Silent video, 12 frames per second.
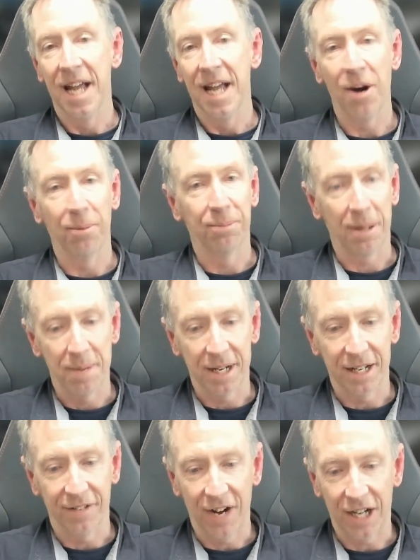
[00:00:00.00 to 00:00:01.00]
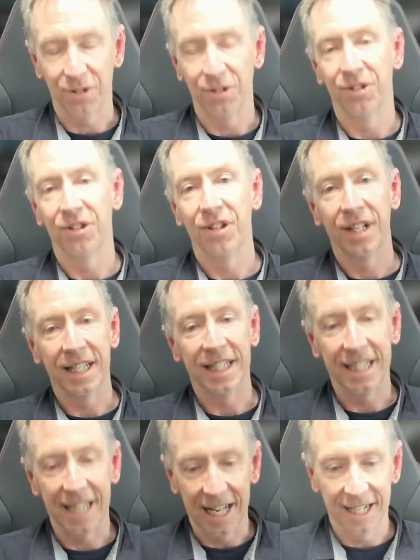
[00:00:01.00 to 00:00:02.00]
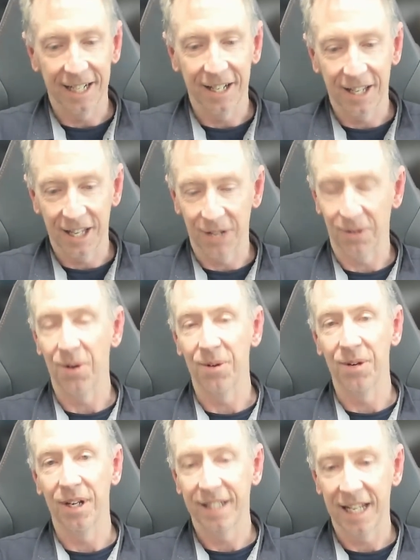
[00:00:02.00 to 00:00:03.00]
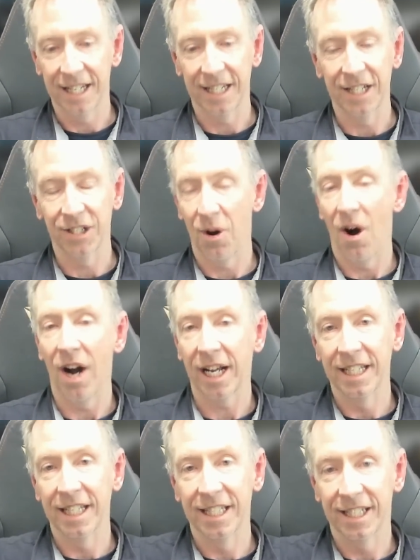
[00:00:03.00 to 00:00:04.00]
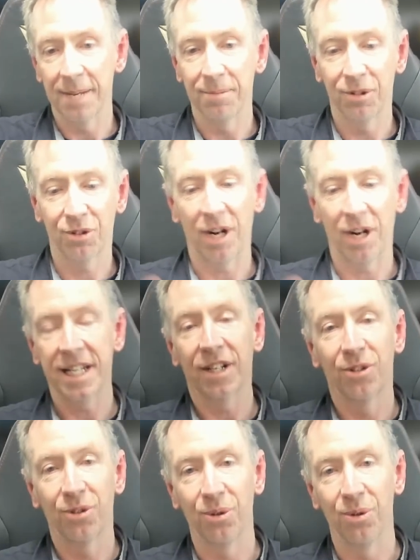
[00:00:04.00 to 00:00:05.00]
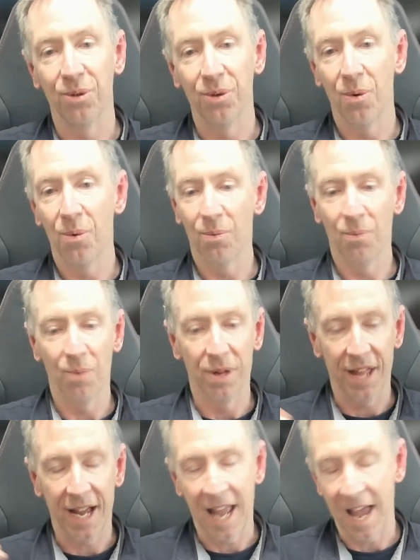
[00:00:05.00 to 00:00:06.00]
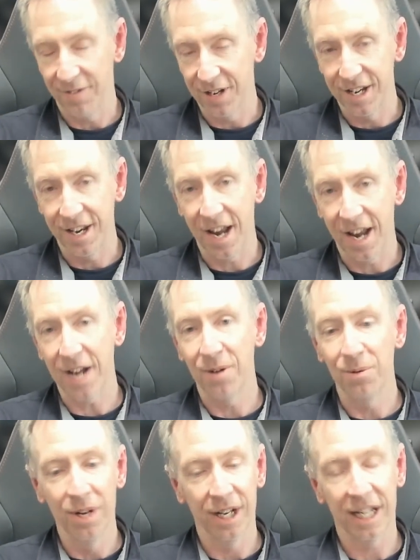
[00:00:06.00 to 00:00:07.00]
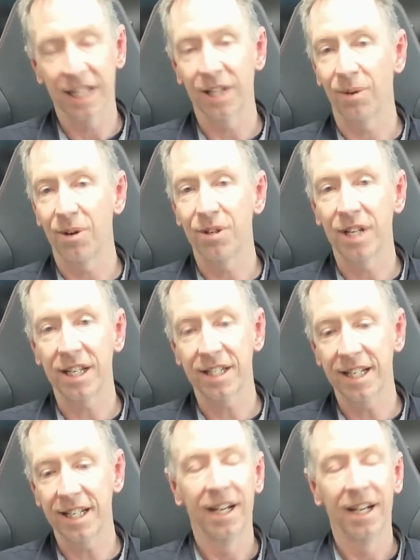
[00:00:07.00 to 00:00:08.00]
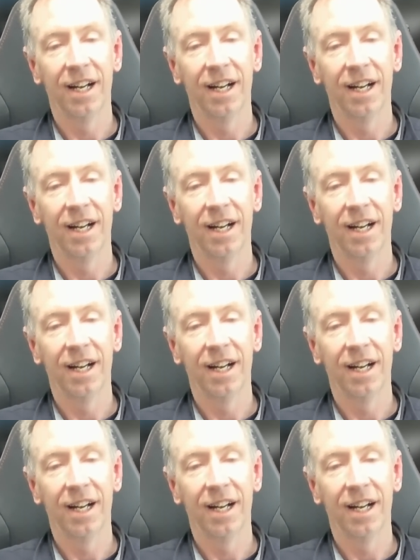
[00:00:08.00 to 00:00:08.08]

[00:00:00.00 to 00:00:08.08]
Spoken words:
help some manufacturers get their own testing so I can skip straight to when they have it nailed in their own testing.